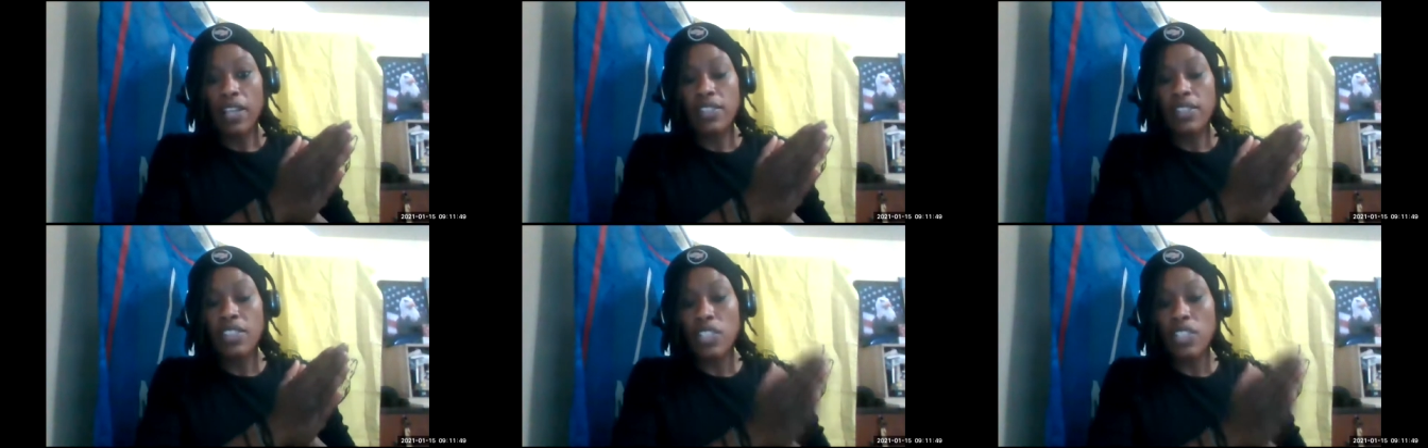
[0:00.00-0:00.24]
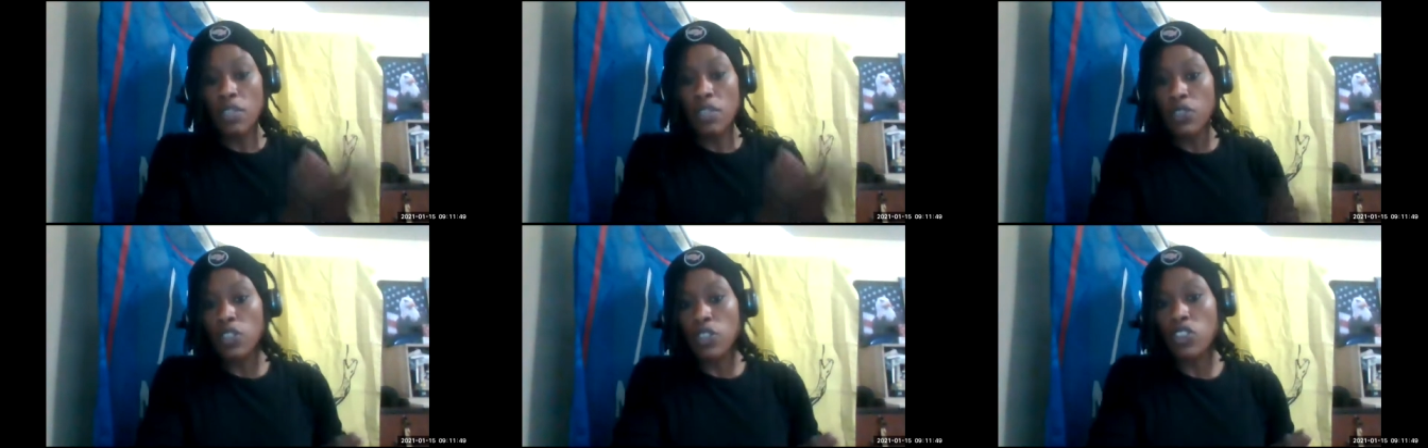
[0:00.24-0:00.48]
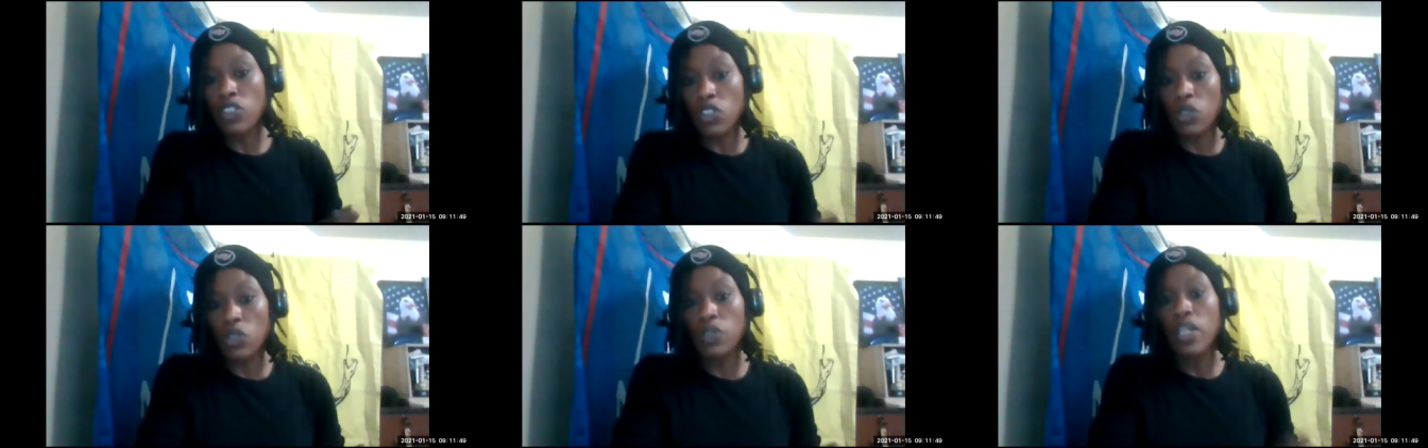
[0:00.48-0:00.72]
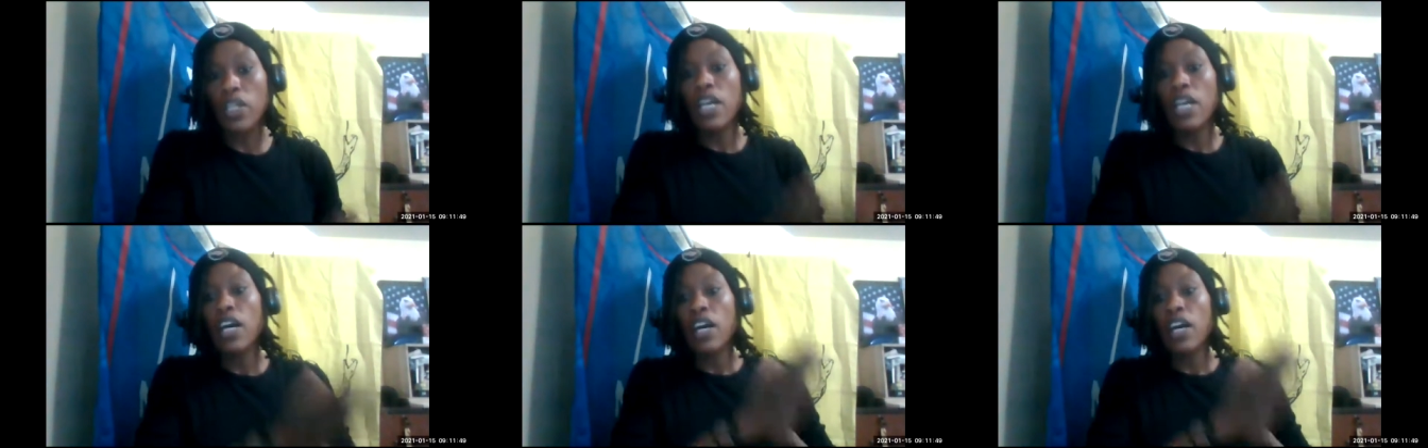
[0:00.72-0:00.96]
civil
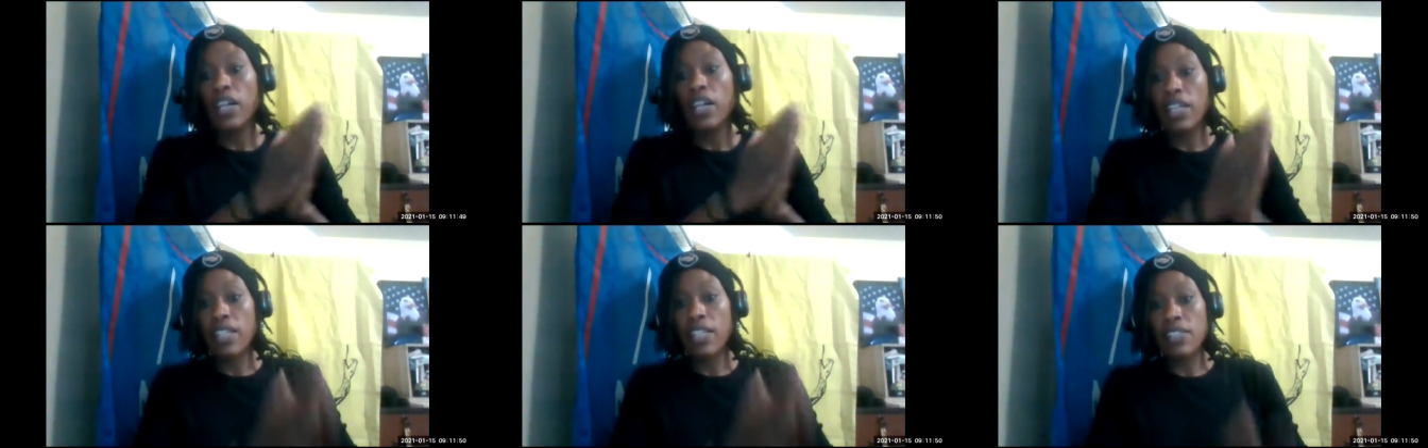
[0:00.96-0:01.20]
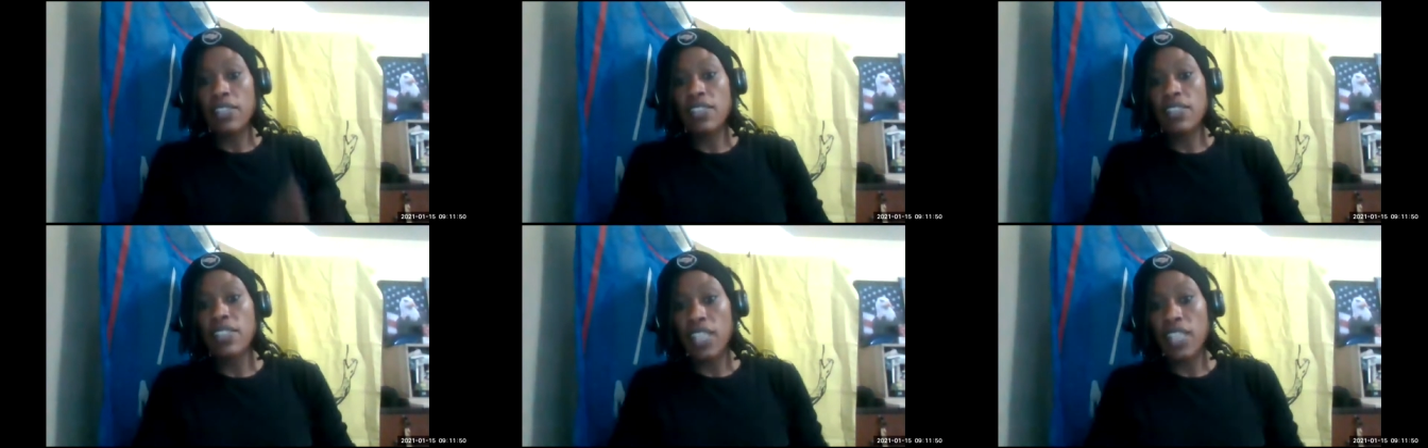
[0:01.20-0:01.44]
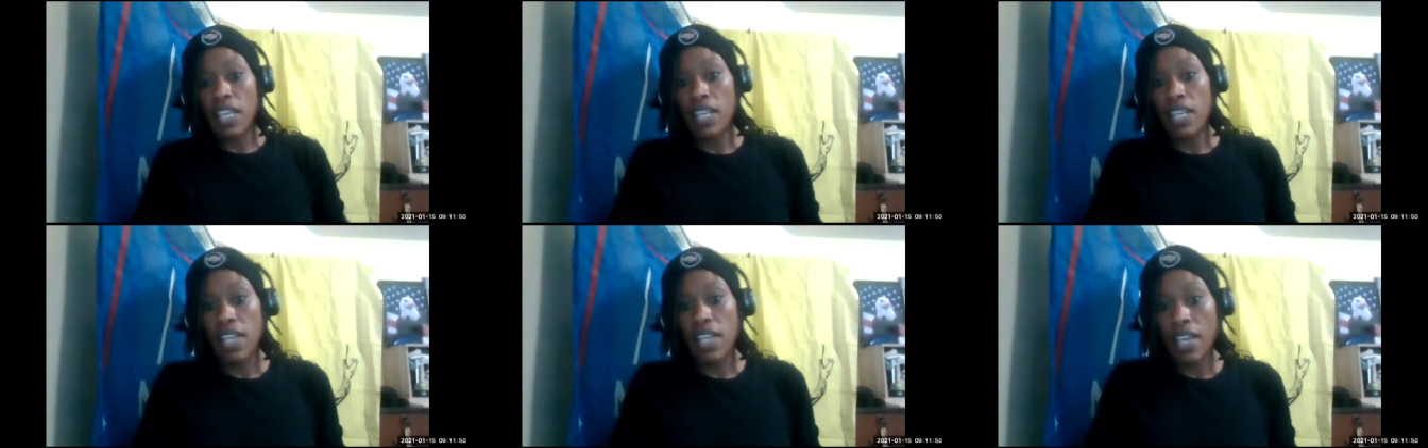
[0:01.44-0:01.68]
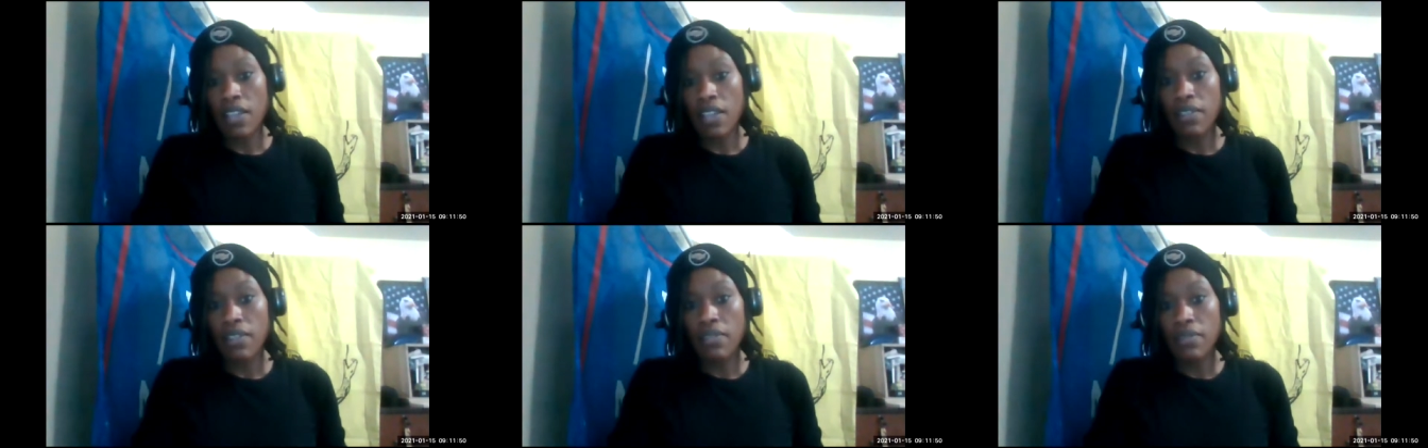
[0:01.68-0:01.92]
suit against
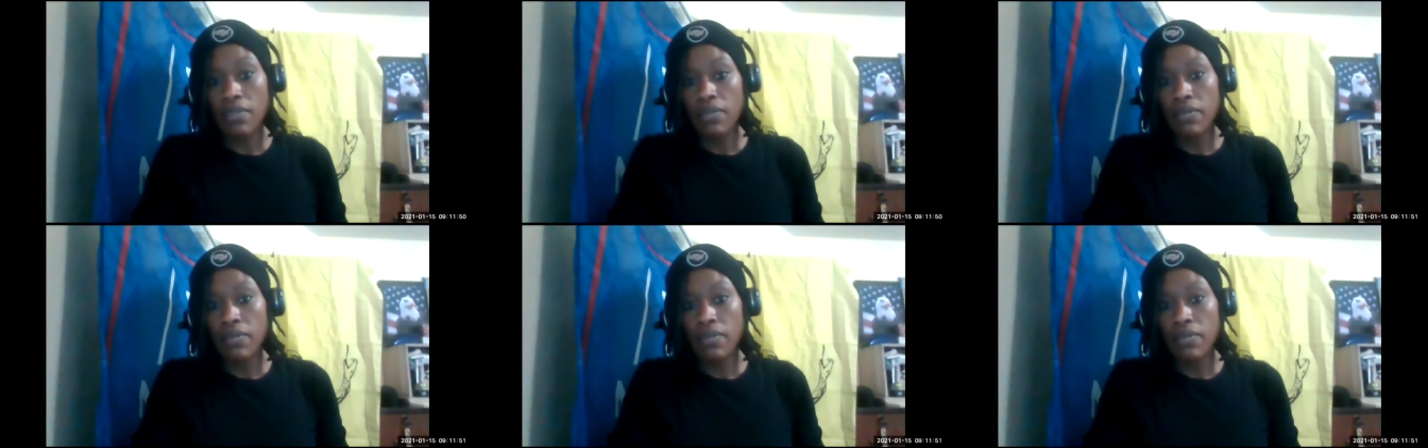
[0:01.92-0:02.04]
CNN.